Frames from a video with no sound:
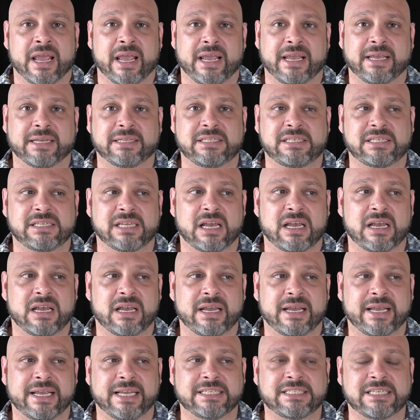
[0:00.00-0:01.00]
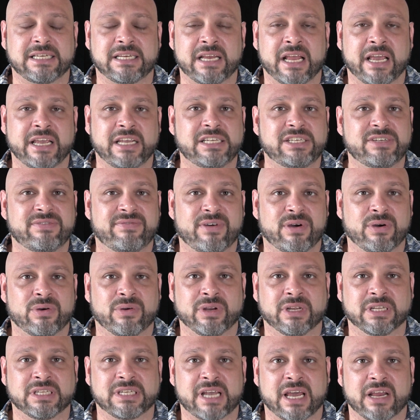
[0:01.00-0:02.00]
It's a nice
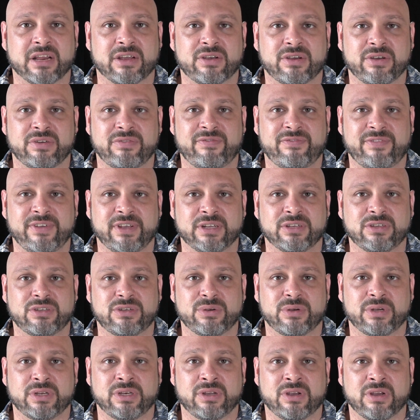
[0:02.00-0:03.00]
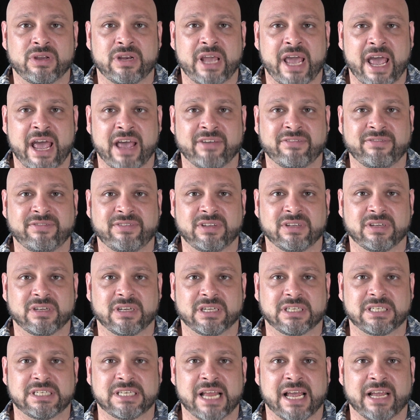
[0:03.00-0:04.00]
phone. It's got a good feel to it, good heft.
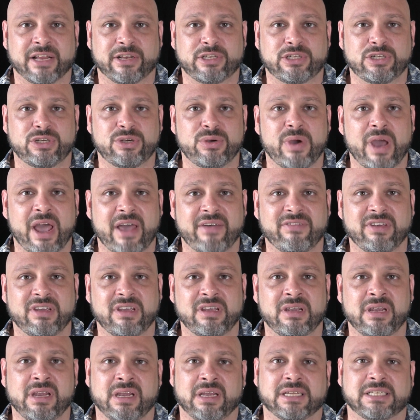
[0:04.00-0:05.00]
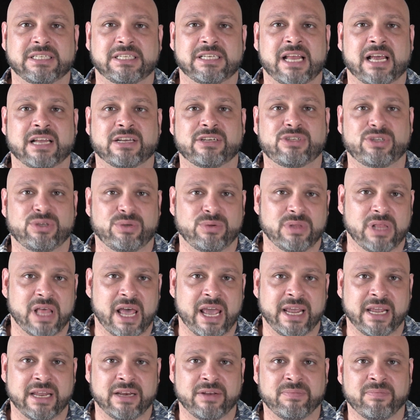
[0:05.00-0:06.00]
It's not too heavy. It's not too
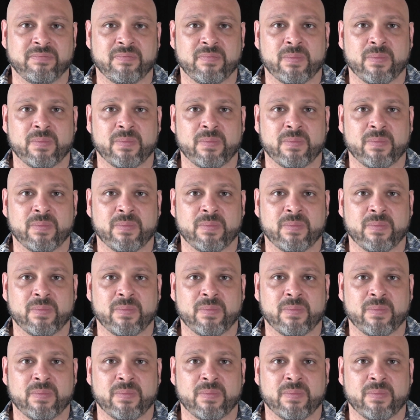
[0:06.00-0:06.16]
light.